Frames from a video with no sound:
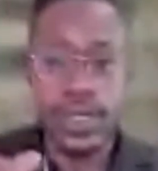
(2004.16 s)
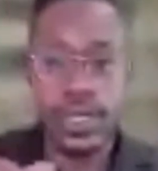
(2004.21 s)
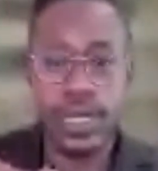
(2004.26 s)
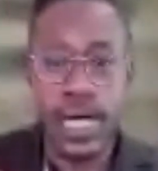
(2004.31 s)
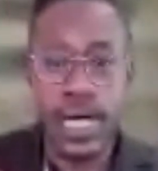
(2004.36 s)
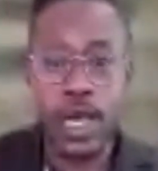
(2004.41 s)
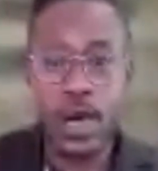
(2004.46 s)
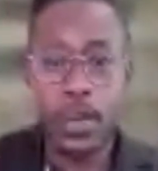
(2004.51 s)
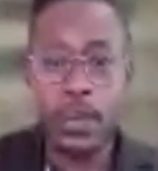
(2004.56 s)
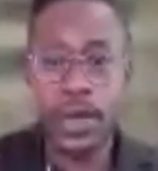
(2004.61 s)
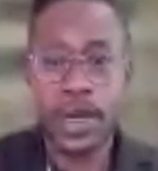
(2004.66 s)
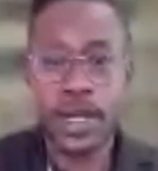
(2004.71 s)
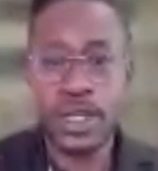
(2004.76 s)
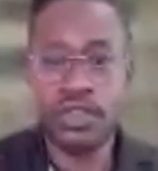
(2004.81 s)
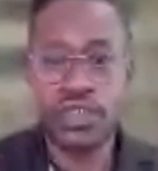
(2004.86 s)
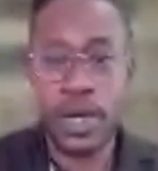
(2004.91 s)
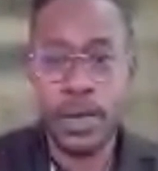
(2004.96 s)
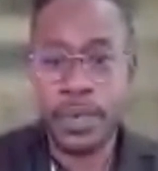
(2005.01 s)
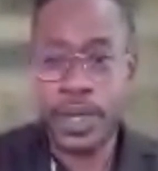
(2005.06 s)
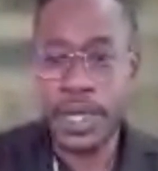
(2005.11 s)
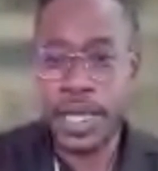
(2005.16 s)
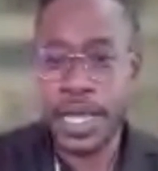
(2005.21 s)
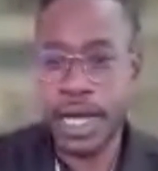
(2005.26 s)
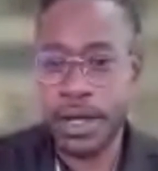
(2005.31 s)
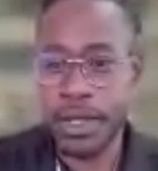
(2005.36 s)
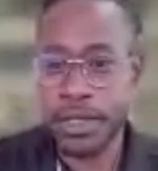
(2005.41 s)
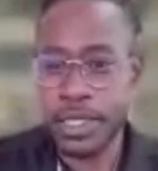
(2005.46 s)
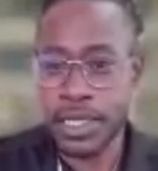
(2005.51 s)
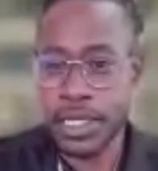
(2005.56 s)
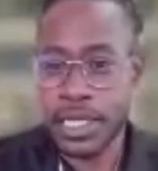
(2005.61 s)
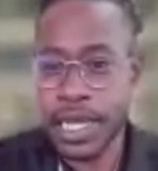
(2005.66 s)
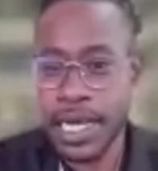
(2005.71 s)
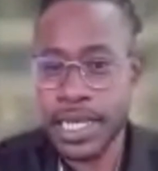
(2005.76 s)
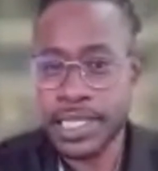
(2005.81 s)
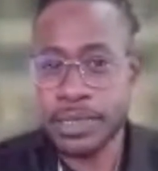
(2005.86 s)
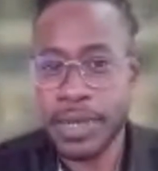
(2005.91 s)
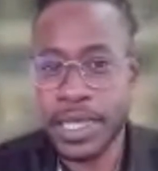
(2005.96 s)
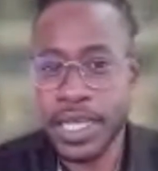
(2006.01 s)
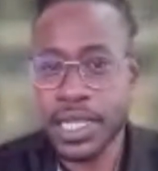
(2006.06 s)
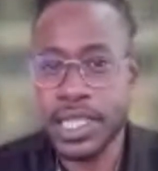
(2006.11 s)
I hope we're not dropping out. You guys,
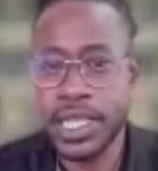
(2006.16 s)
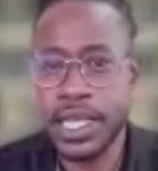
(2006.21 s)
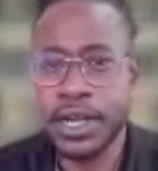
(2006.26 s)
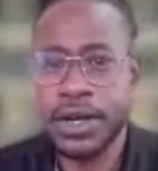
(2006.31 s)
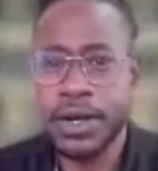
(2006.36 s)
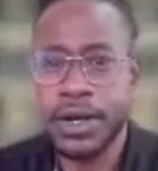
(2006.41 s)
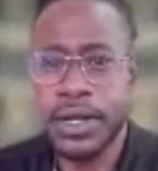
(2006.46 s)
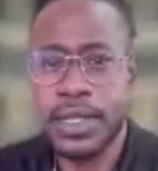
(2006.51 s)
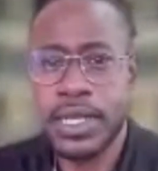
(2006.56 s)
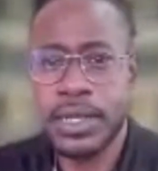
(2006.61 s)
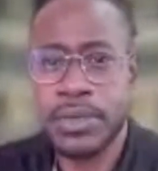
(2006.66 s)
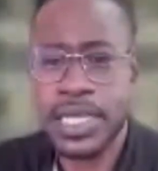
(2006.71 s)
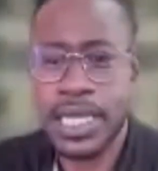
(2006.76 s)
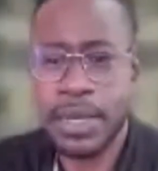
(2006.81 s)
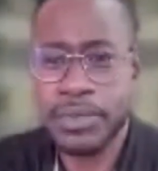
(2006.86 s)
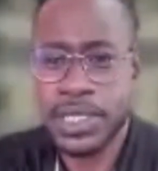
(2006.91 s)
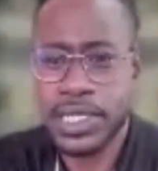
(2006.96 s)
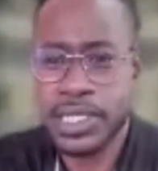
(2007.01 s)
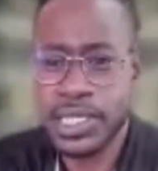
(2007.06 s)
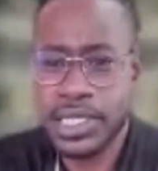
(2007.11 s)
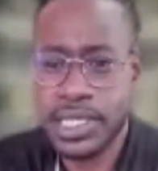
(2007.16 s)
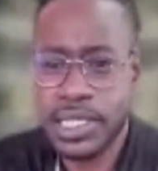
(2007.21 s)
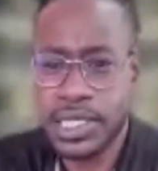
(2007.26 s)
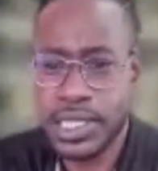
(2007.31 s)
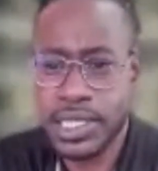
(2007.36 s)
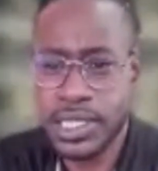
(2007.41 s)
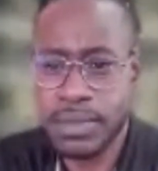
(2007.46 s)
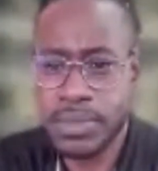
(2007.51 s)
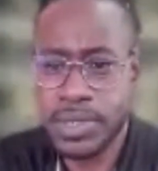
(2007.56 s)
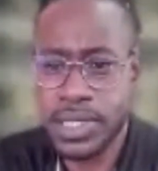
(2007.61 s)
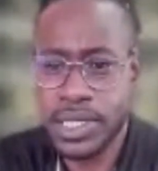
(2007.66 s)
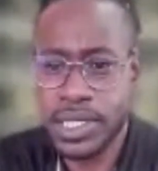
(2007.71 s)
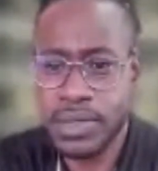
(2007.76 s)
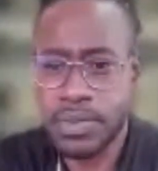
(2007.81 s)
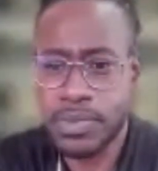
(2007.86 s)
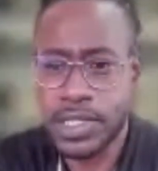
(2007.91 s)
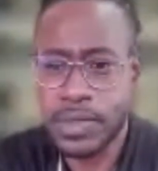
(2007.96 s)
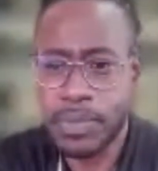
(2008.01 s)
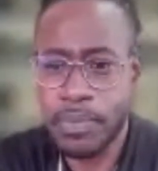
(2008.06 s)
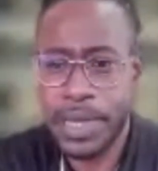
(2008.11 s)
am I clear? I'm
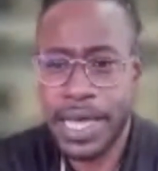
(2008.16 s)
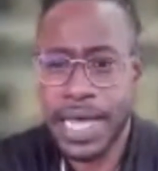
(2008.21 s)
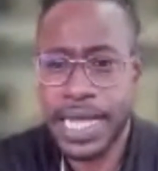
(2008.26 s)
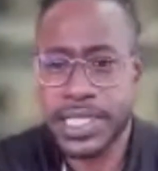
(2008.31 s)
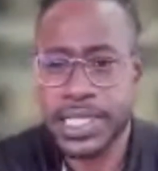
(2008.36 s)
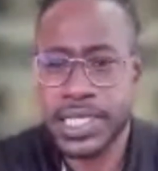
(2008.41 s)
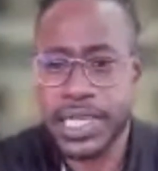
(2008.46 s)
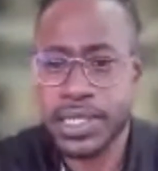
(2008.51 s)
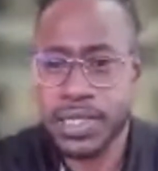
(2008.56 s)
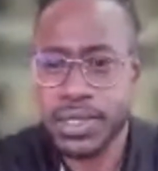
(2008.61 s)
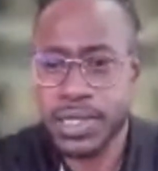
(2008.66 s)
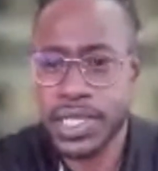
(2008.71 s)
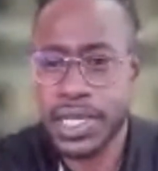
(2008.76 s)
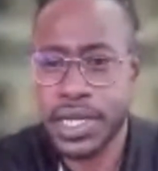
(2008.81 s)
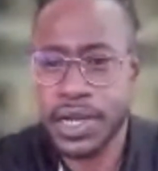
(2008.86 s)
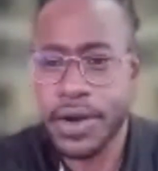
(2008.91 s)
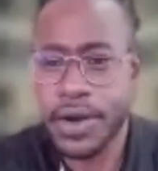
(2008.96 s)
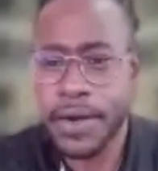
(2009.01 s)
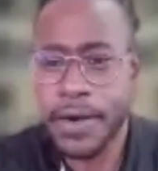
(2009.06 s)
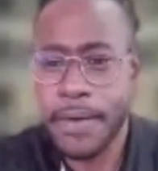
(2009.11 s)
some bad signals here.